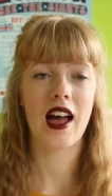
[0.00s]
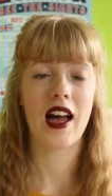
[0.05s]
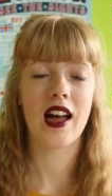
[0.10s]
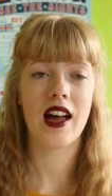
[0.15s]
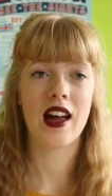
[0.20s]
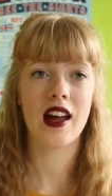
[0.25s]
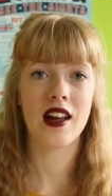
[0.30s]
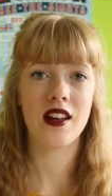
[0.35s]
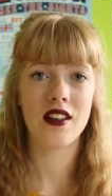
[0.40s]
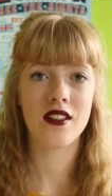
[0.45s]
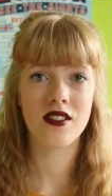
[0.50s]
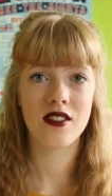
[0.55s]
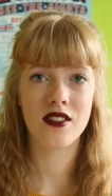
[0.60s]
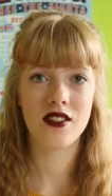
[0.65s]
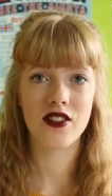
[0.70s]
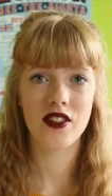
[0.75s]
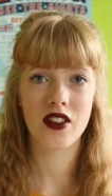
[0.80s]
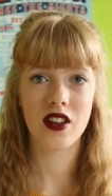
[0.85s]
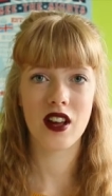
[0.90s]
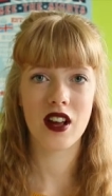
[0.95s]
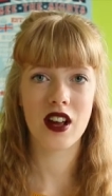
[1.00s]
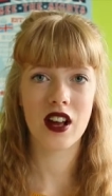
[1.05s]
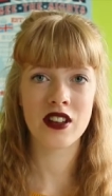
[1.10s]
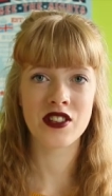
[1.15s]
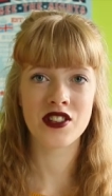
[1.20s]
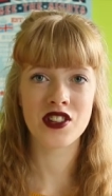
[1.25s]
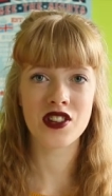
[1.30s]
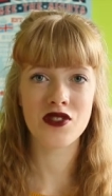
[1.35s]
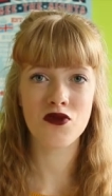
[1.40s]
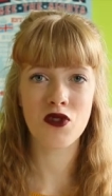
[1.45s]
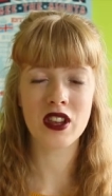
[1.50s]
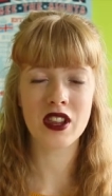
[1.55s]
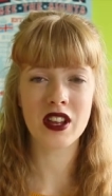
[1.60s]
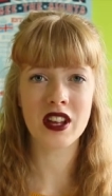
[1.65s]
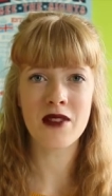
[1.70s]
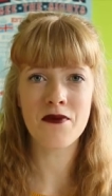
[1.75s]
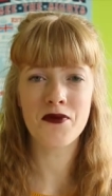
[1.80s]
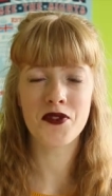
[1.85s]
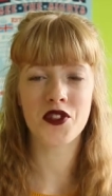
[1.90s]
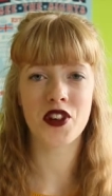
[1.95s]
and it's just really
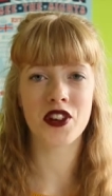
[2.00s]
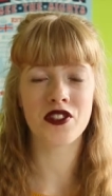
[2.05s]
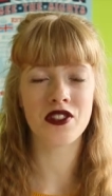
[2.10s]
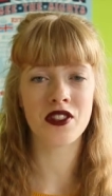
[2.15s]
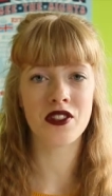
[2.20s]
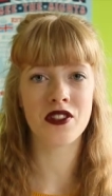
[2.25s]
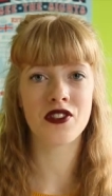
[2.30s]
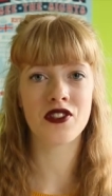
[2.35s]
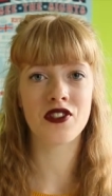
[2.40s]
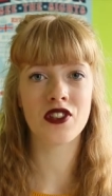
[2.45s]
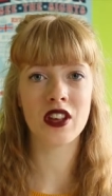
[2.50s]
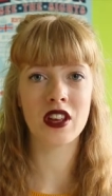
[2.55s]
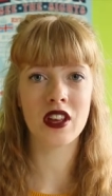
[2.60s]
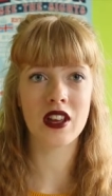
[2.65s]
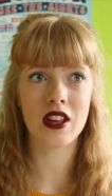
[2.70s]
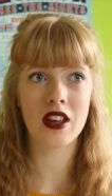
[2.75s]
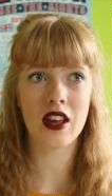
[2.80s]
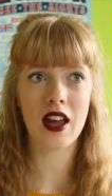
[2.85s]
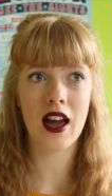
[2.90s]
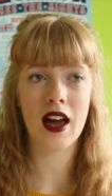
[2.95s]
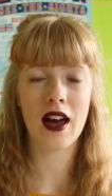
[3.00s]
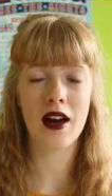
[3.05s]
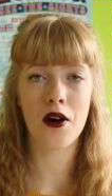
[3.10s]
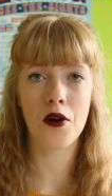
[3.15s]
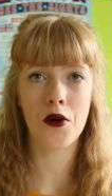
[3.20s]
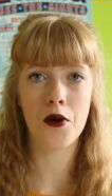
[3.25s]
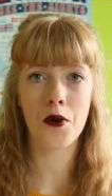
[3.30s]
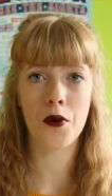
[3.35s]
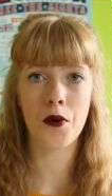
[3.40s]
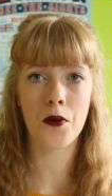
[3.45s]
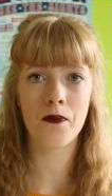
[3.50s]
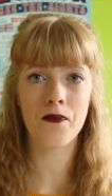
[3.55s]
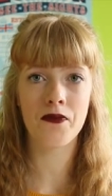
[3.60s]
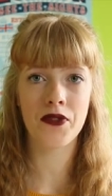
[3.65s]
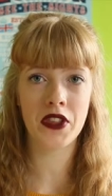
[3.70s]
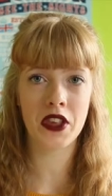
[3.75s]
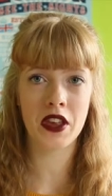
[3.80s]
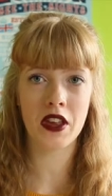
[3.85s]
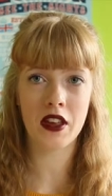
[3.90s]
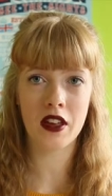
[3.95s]
interesting to see how
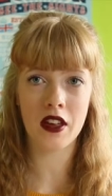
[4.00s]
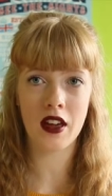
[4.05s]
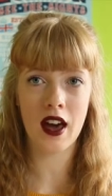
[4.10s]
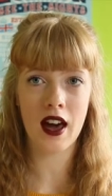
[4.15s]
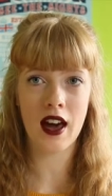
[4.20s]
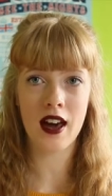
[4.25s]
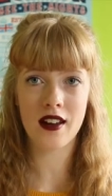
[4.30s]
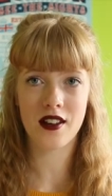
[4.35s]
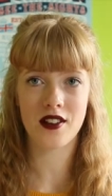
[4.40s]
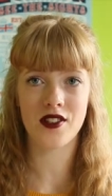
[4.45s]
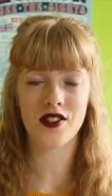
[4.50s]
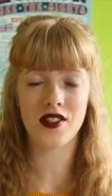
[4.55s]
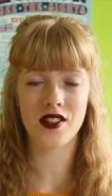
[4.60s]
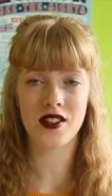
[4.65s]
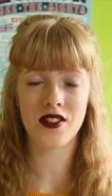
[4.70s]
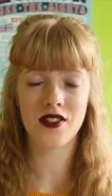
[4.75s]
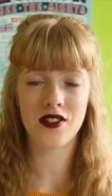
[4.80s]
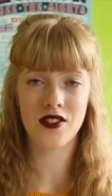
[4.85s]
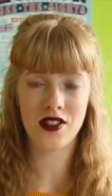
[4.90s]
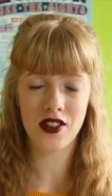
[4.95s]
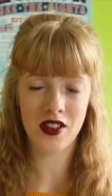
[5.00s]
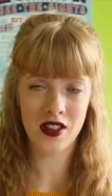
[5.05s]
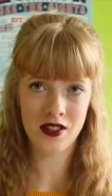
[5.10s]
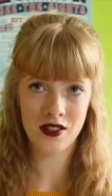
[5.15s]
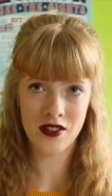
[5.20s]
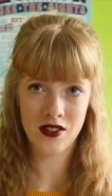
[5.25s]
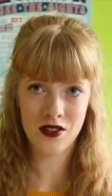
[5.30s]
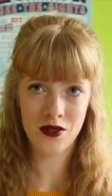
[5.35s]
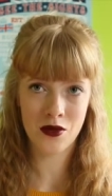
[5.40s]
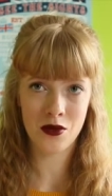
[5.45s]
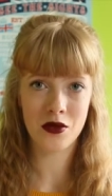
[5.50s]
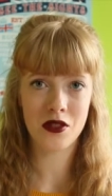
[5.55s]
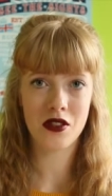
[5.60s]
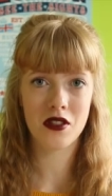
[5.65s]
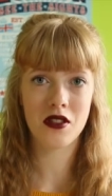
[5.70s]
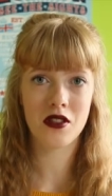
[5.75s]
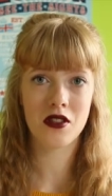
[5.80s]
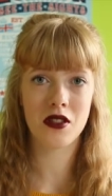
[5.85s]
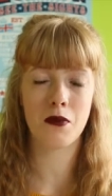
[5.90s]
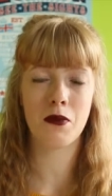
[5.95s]
the actors and all
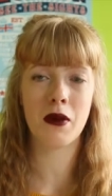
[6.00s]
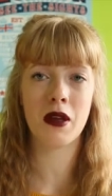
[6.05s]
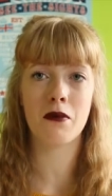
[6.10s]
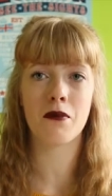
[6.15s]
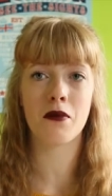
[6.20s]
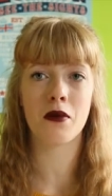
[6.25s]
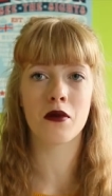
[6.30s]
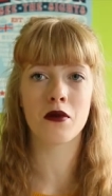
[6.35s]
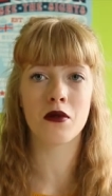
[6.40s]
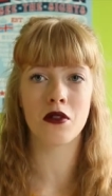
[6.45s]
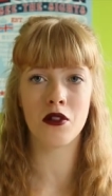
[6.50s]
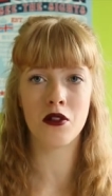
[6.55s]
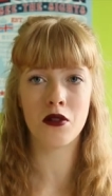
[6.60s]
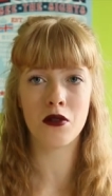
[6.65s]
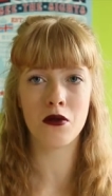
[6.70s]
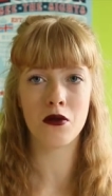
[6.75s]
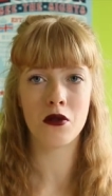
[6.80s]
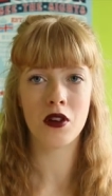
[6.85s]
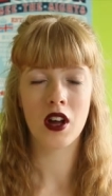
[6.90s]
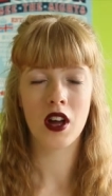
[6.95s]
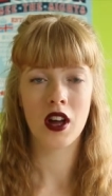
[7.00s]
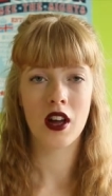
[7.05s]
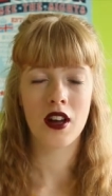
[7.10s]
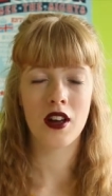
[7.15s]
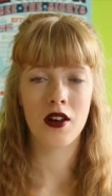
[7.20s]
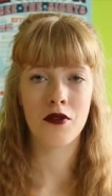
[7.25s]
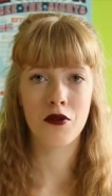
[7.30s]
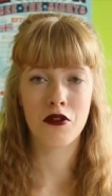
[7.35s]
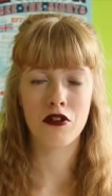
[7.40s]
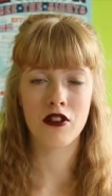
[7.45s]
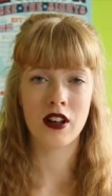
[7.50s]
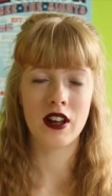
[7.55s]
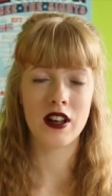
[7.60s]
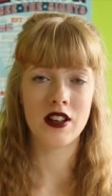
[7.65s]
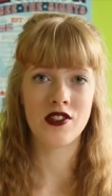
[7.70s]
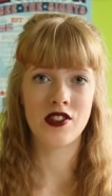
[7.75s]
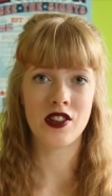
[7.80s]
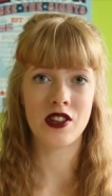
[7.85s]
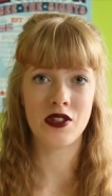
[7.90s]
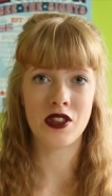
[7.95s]
the people who have
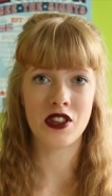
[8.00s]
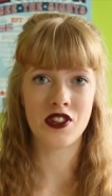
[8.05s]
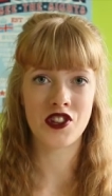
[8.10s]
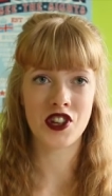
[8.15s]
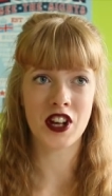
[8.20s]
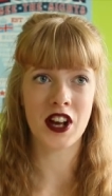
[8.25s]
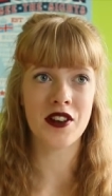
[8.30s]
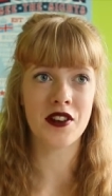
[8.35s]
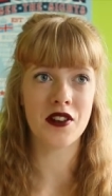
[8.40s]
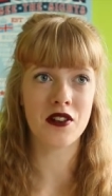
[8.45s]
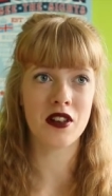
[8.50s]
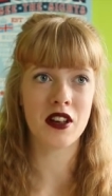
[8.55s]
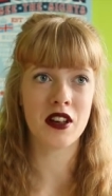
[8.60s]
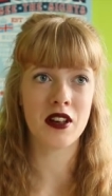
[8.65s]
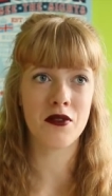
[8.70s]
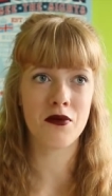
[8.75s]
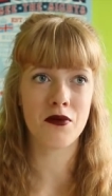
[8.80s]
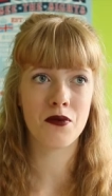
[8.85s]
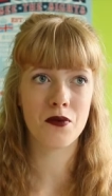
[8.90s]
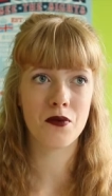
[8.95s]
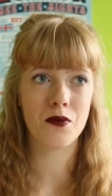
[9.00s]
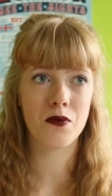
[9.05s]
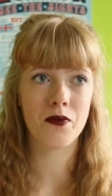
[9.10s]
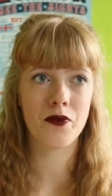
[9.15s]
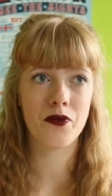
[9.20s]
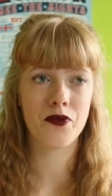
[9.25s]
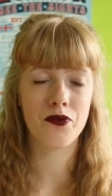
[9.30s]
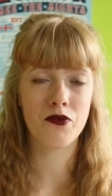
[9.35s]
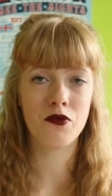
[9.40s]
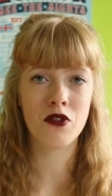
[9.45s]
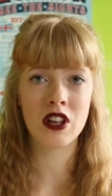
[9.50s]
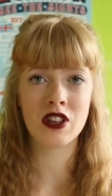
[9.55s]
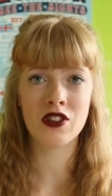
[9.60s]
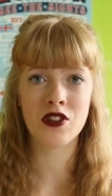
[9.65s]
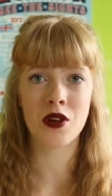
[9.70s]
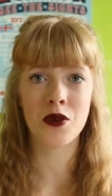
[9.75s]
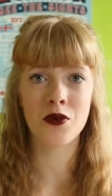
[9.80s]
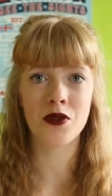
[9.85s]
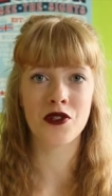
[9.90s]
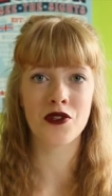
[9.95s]
created this channel have
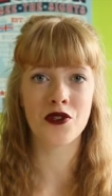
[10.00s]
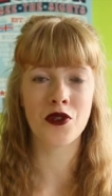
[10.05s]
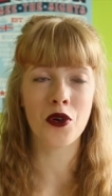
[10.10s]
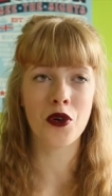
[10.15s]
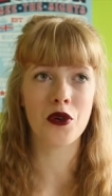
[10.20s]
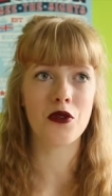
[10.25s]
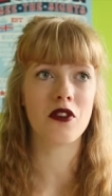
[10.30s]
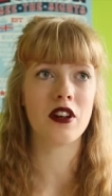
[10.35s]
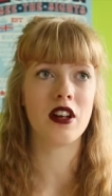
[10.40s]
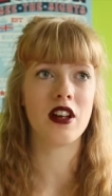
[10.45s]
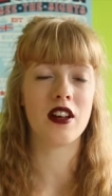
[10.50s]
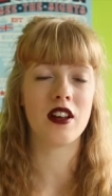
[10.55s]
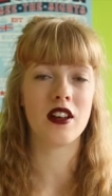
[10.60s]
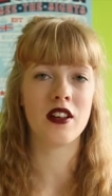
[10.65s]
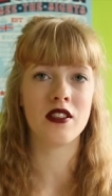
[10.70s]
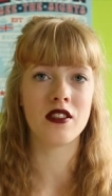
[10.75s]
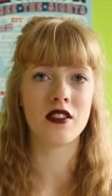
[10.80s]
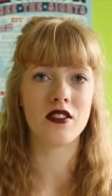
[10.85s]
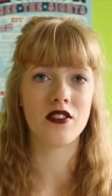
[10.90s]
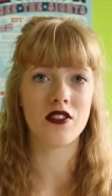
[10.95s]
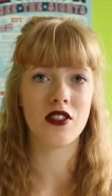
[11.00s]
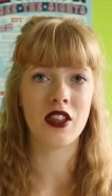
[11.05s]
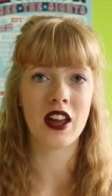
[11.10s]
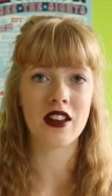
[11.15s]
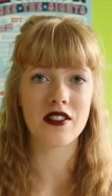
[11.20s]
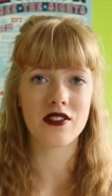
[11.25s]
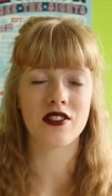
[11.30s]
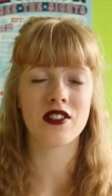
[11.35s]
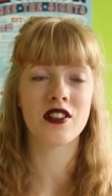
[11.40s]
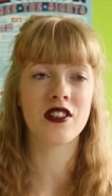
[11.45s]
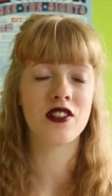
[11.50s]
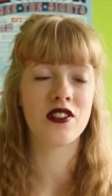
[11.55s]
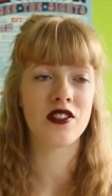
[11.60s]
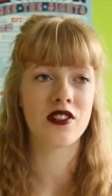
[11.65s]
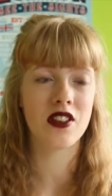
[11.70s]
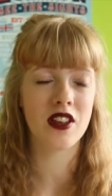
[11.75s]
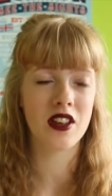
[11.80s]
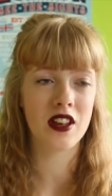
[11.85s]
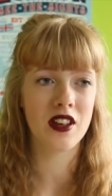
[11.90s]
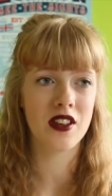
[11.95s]
retold the story, and the
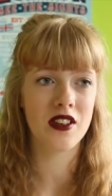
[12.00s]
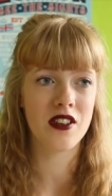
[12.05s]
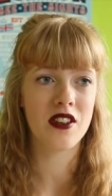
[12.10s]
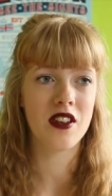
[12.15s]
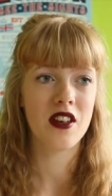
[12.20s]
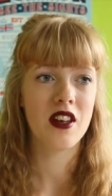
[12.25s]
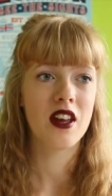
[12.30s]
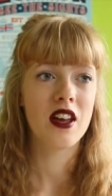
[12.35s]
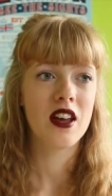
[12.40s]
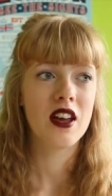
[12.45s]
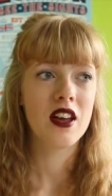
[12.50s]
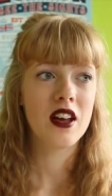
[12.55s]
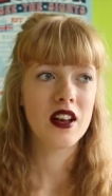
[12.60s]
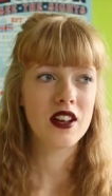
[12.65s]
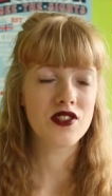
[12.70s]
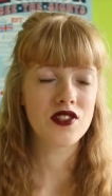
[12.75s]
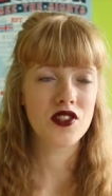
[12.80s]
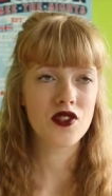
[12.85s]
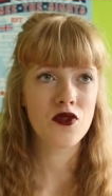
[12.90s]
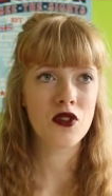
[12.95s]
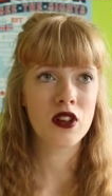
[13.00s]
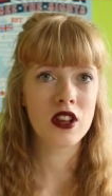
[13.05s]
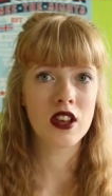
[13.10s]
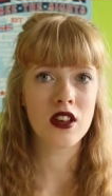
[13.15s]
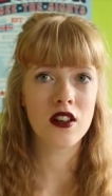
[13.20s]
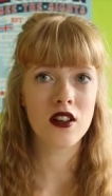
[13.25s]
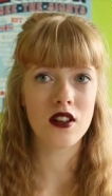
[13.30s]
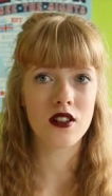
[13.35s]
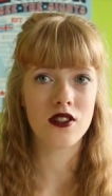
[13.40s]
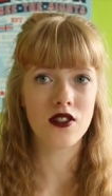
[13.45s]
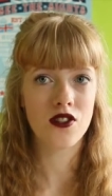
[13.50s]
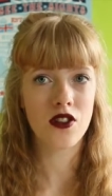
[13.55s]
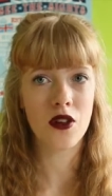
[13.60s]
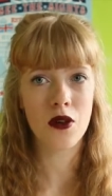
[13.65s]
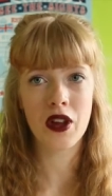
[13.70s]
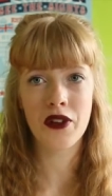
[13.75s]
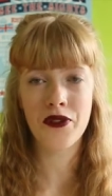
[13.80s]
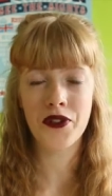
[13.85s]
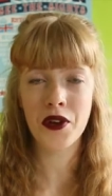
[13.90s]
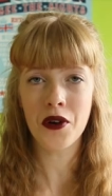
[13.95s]
actors, and it's just really good. So
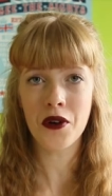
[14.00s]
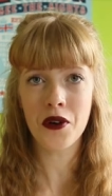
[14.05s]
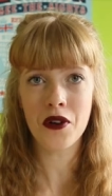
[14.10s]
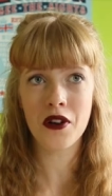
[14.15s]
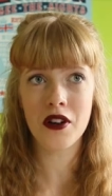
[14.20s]
if you